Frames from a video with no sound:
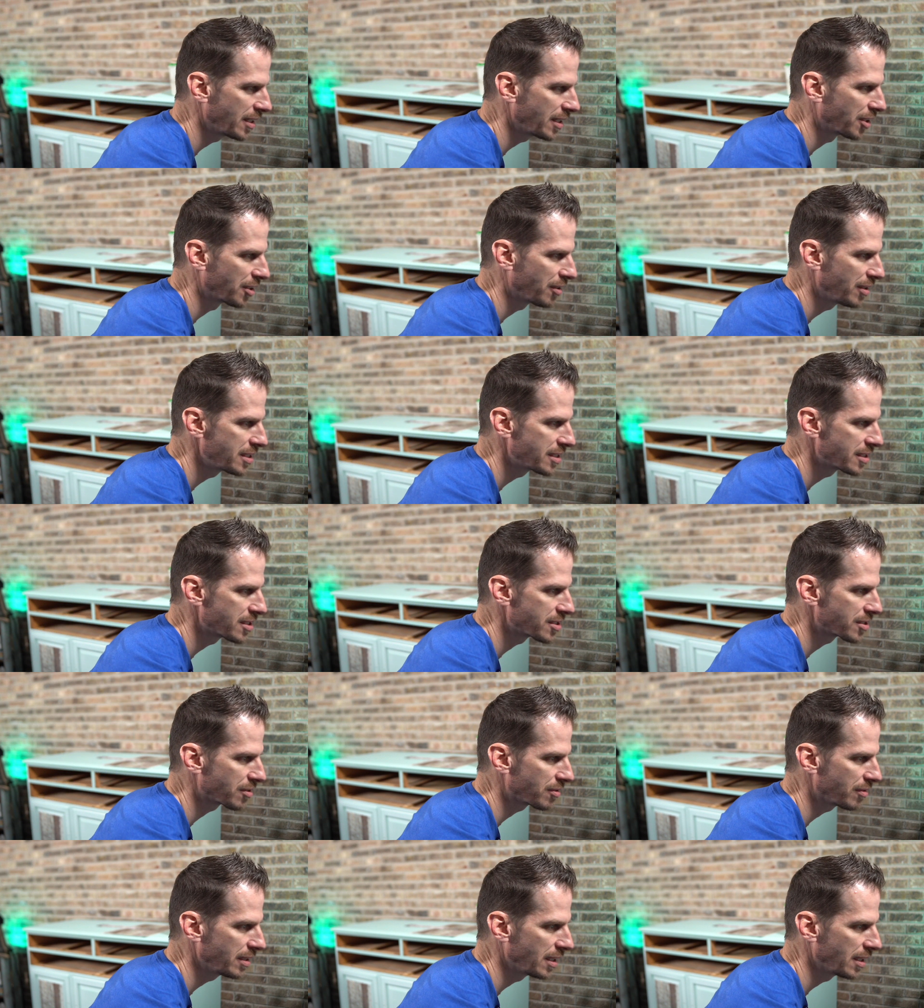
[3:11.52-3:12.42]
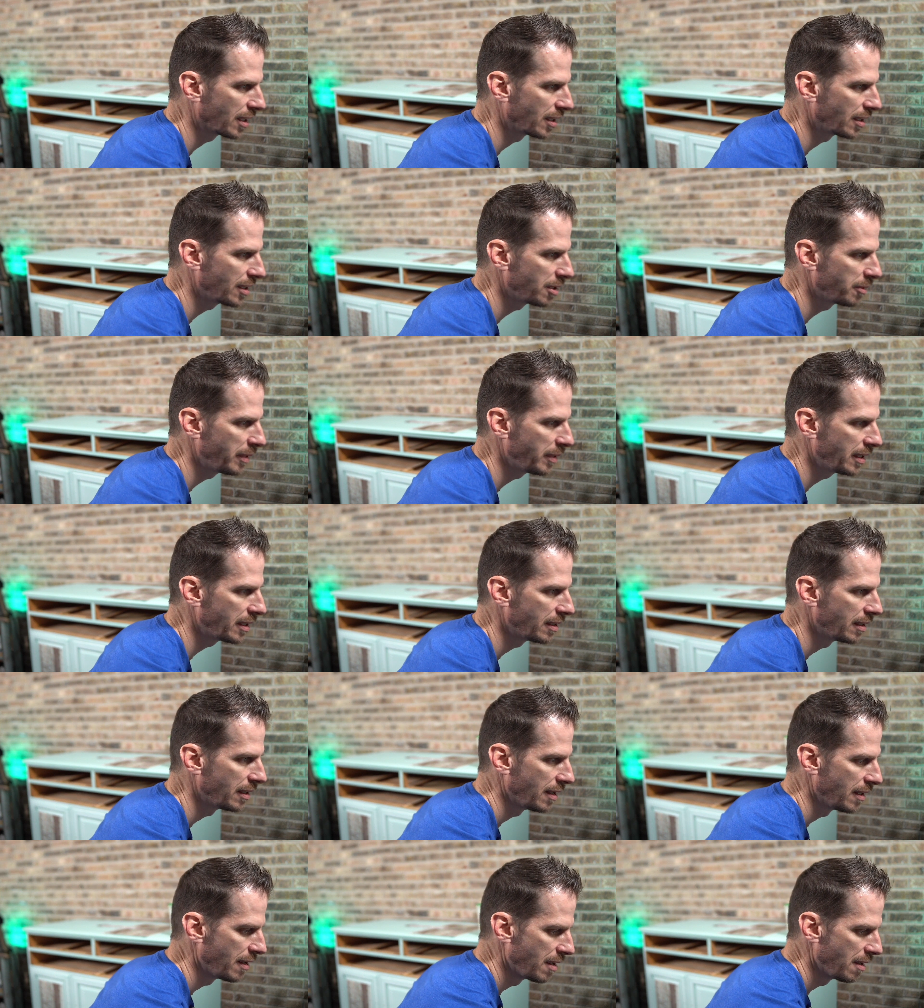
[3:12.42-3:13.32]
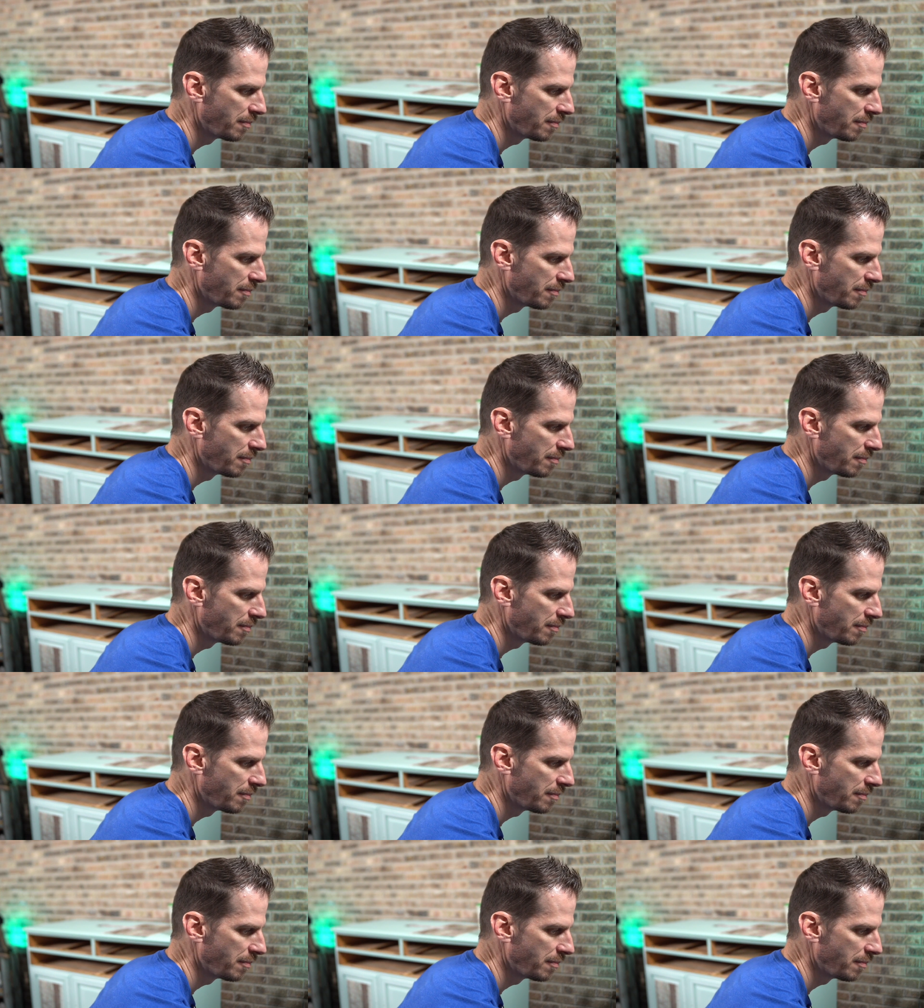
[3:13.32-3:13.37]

I can increase the screen a little bit.